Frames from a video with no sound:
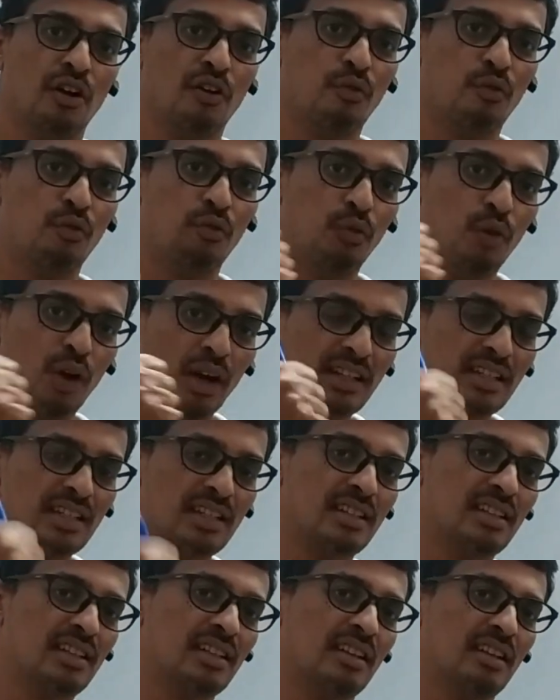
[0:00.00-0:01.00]
of what
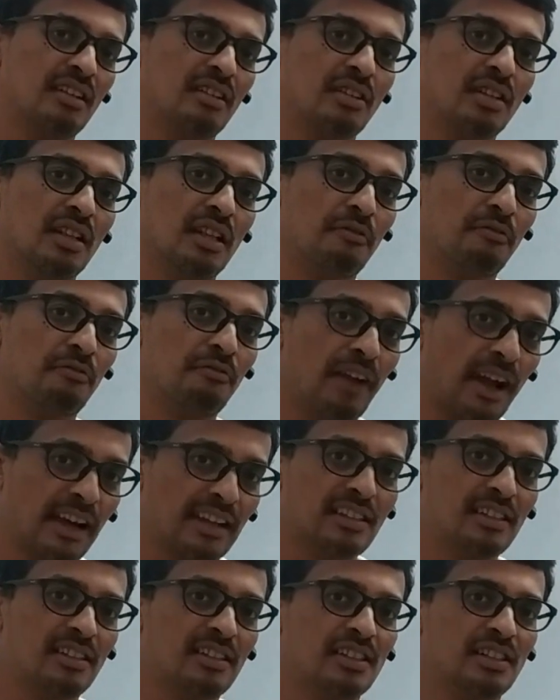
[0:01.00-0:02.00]
are the
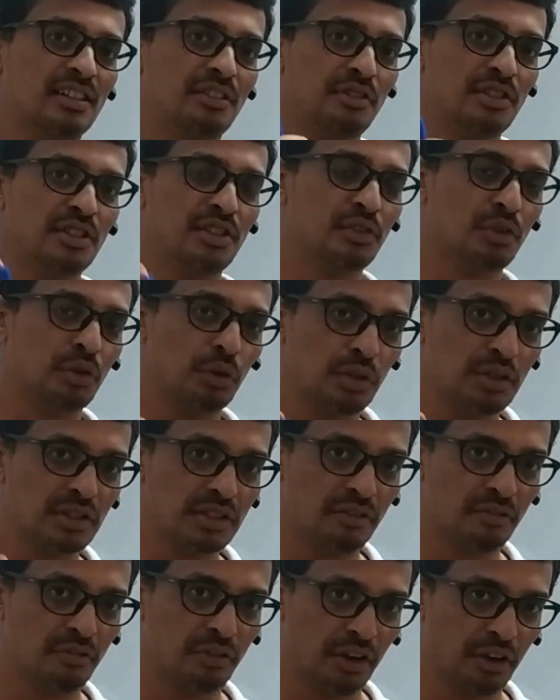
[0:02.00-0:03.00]
factors in which this
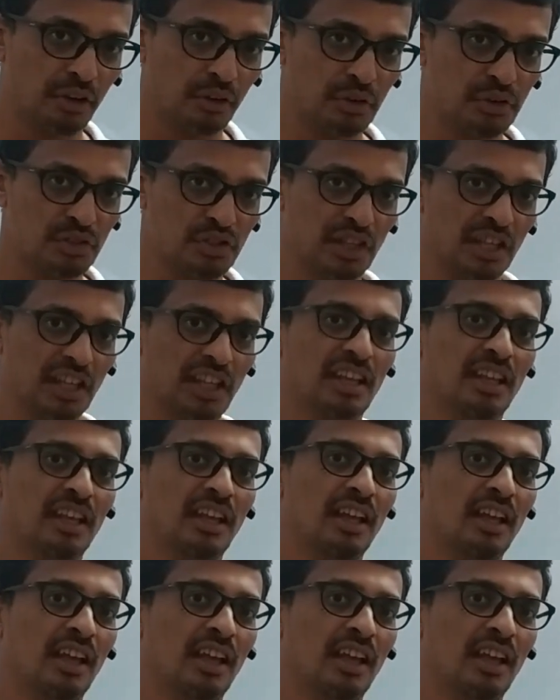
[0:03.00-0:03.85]
collision frequency